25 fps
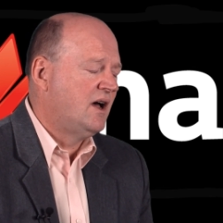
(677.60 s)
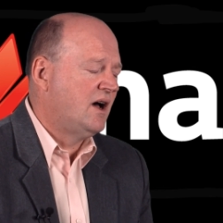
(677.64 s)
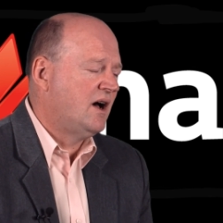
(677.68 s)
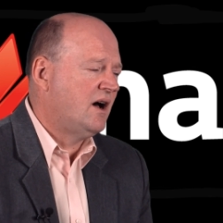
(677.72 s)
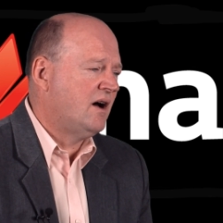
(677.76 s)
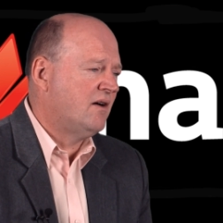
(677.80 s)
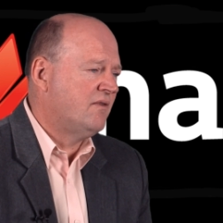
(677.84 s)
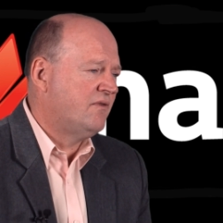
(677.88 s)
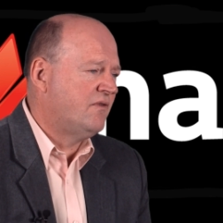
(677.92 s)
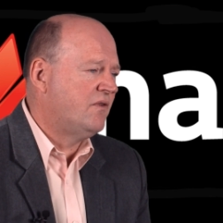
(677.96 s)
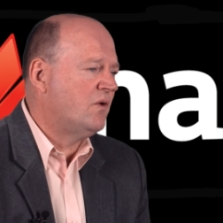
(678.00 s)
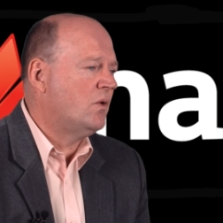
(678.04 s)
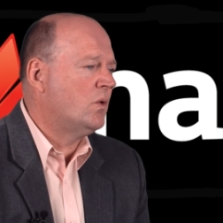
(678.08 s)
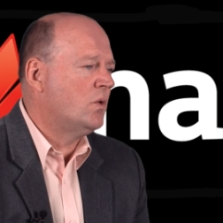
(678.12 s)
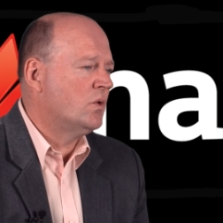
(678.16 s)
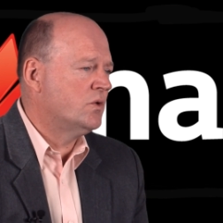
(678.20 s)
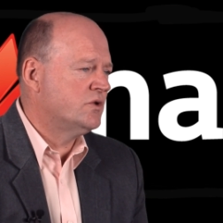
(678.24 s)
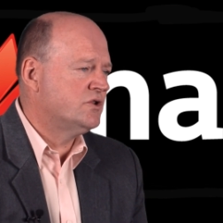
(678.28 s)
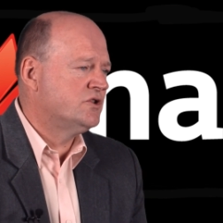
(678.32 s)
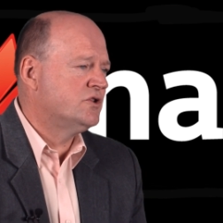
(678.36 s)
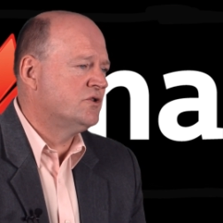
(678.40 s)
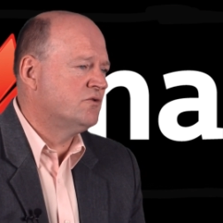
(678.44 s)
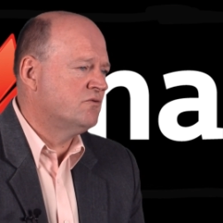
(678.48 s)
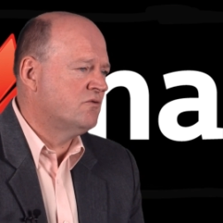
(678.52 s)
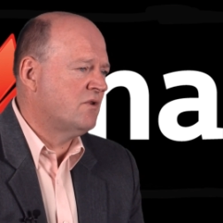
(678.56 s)

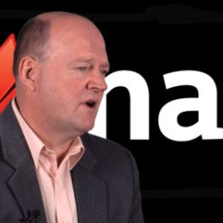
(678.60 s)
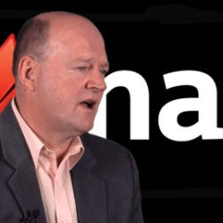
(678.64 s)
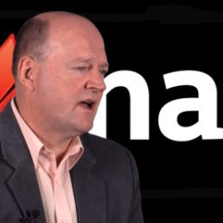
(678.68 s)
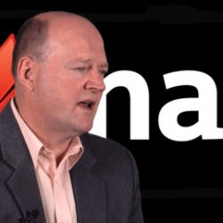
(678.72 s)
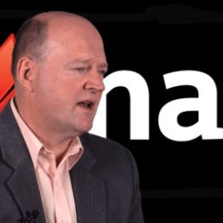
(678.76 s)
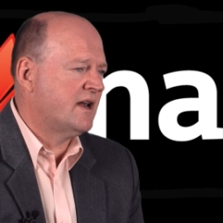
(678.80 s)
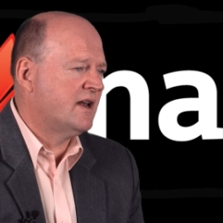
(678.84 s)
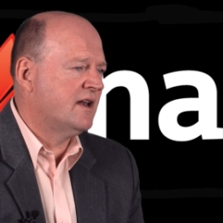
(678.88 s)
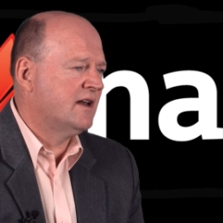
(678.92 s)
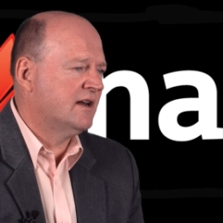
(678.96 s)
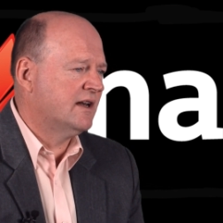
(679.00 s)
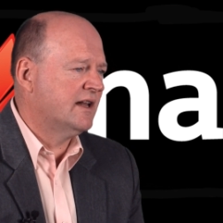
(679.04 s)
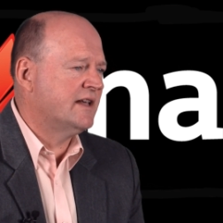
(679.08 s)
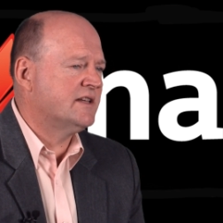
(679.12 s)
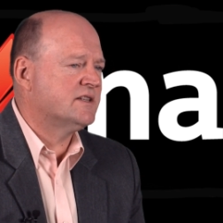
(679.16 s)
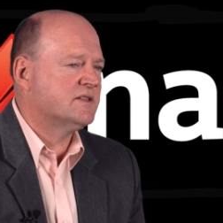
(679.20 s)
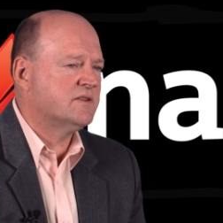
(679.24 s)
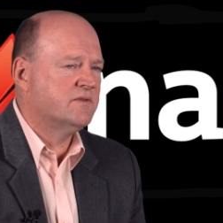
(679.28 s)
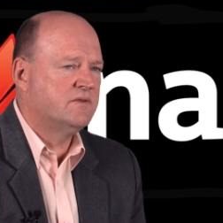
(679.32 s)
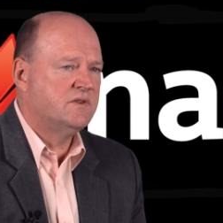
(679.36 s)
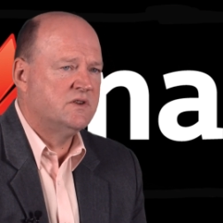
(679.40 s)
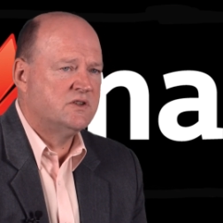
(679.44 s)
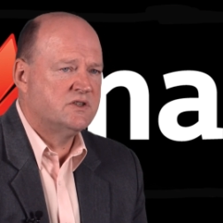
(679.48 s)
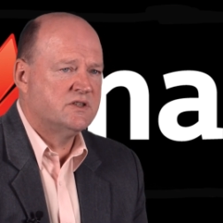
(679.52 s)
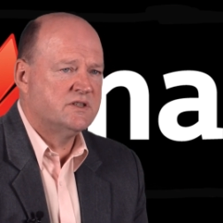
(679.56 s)
afford to run less
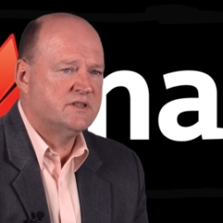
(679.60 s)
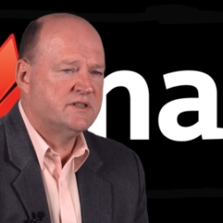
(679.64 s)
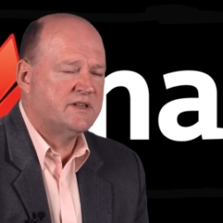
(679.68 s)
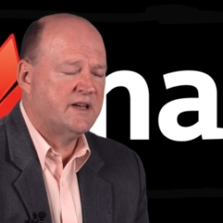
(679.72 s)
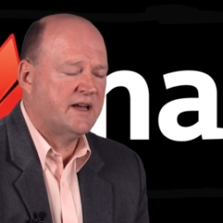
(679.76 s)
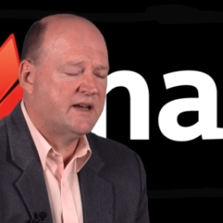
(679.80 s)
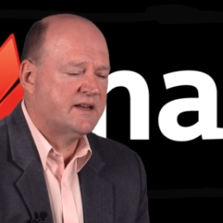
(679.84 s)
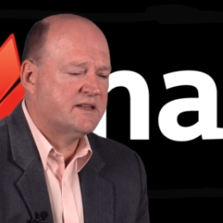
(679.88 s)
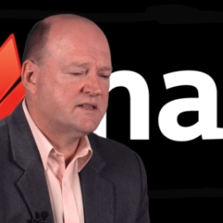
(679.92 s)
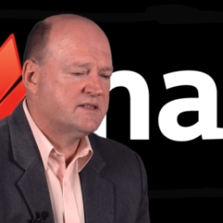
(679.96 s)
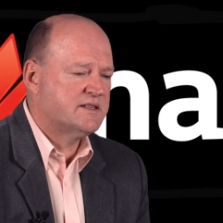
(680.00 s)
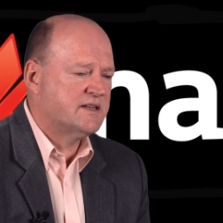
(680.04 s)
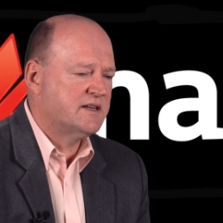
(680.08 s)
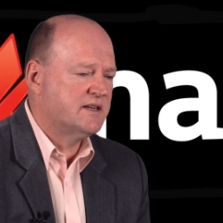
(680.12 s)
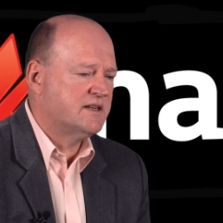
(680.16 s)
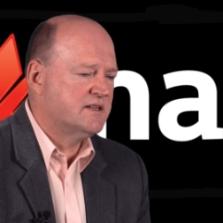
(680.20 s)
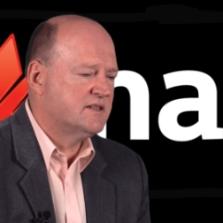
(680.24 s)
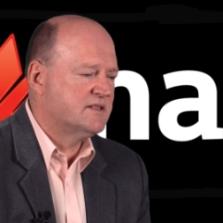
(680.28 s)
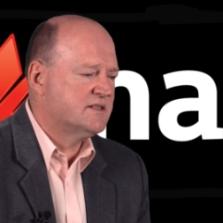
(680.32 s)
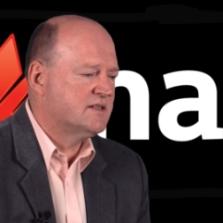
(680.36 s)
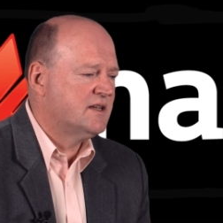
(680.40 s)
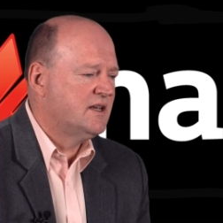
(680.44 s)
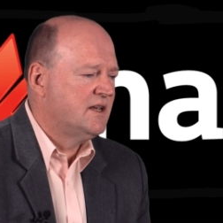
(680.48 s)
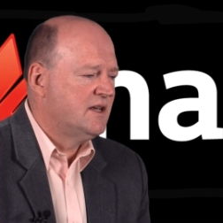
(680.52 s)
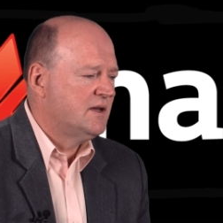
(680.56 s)
efficient data
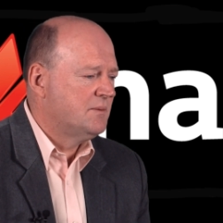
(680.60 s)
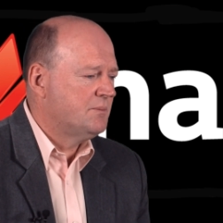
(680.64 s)
centres,